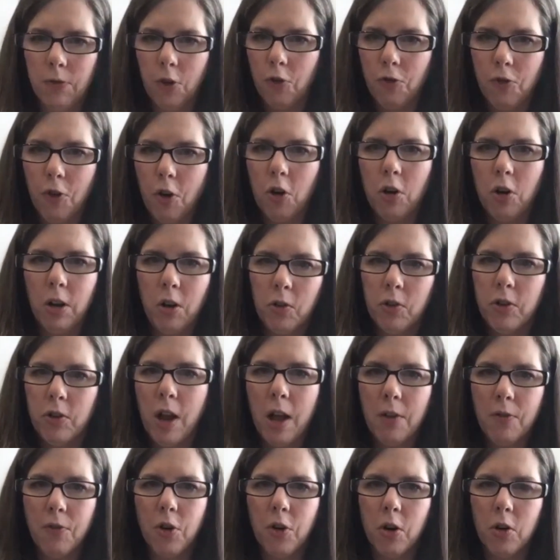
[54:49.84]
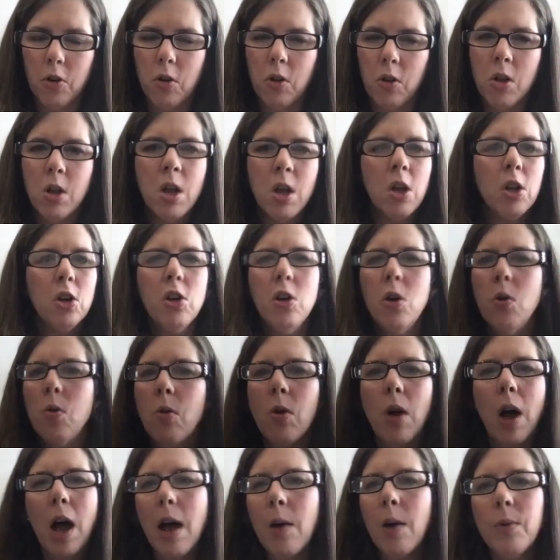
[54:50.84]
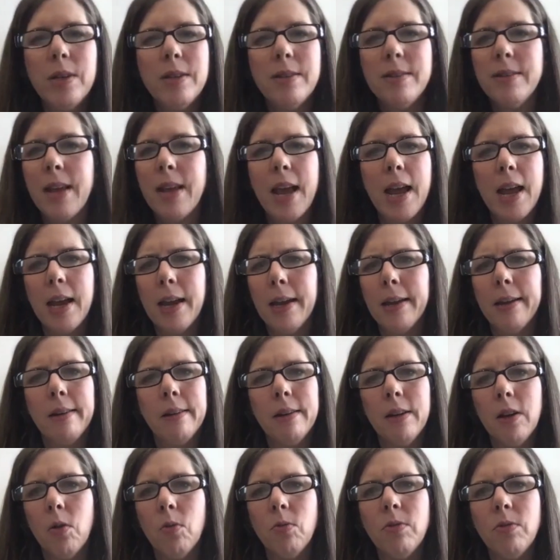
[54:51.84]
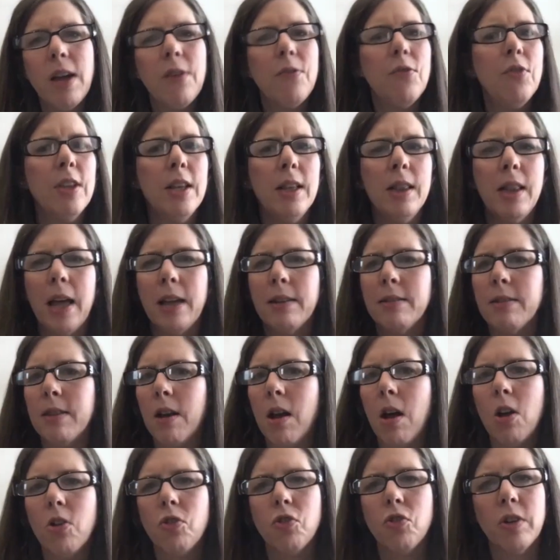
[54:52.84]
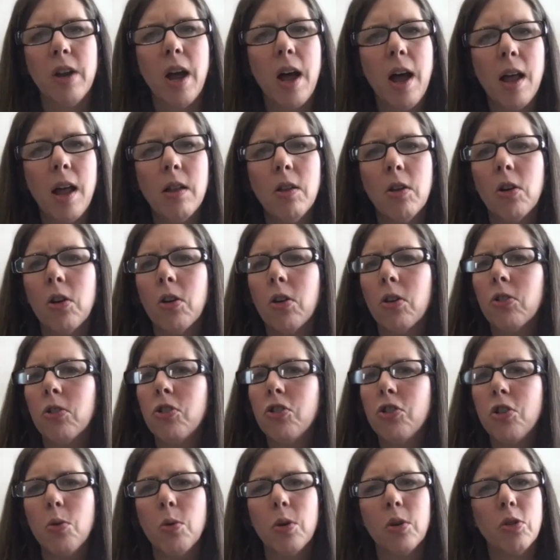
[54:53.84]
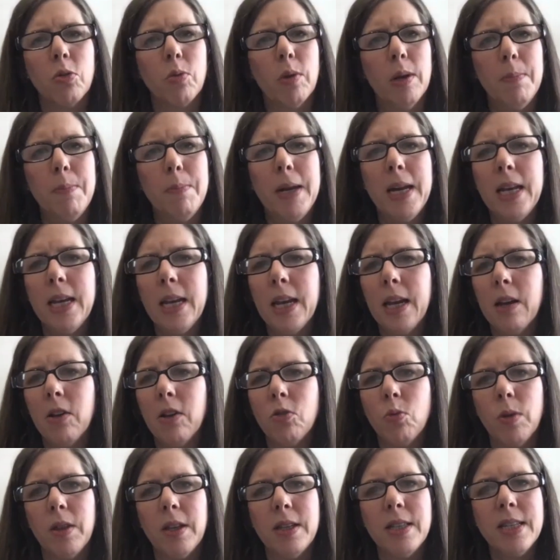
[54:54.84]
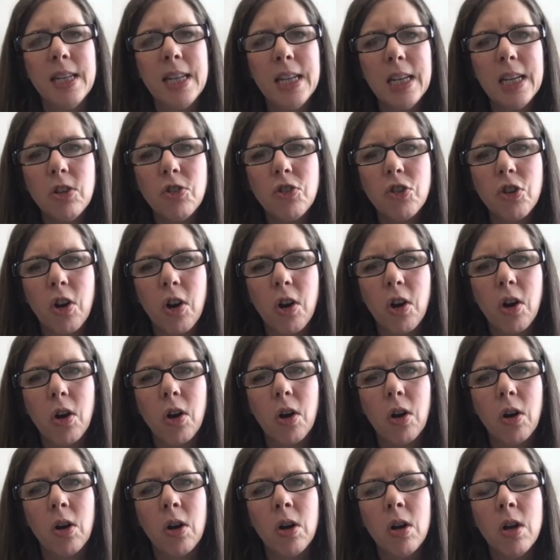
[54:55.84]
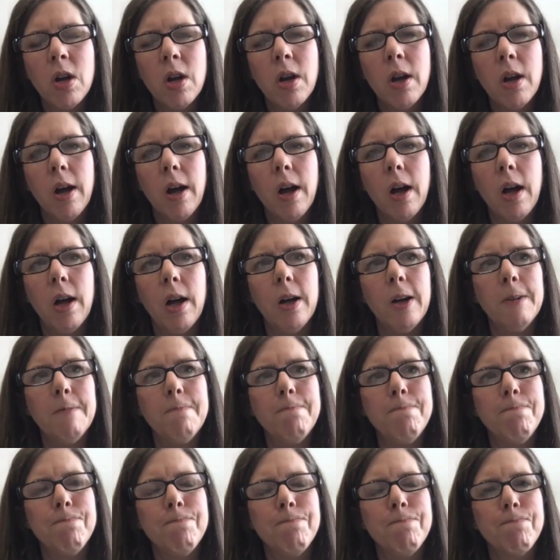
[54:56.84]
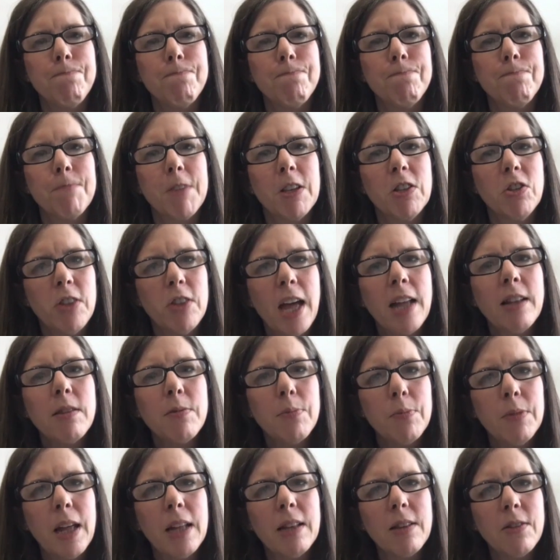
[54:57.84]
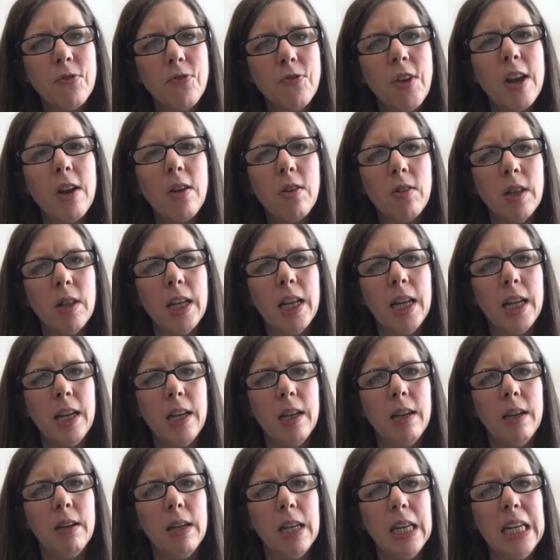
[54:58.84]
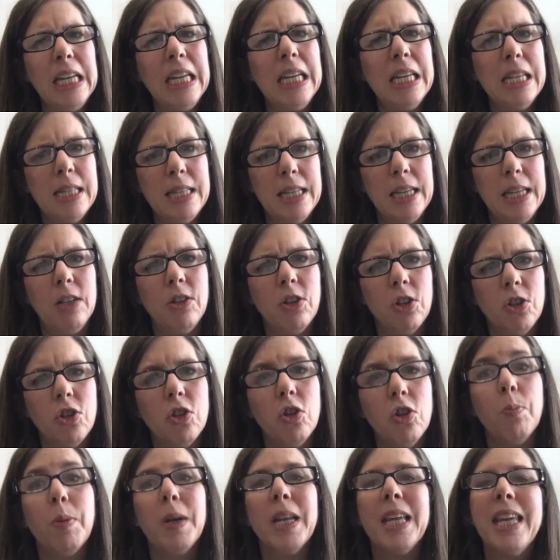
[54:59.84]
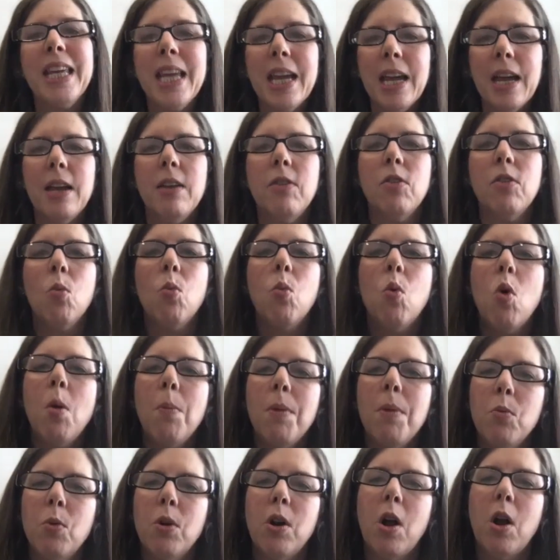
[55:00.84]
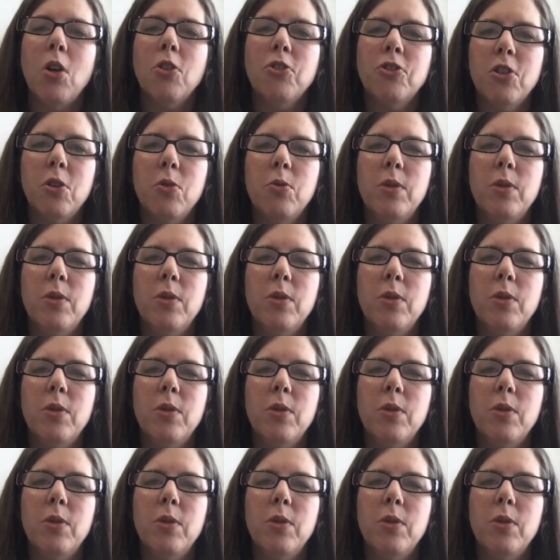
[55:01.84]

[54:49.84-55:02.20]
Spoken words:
fertile or not fertile, right. I would say, definitely less than $100, 2 or 3 meetings with a teacher. So that's fairly easy to do. But again, the woman would also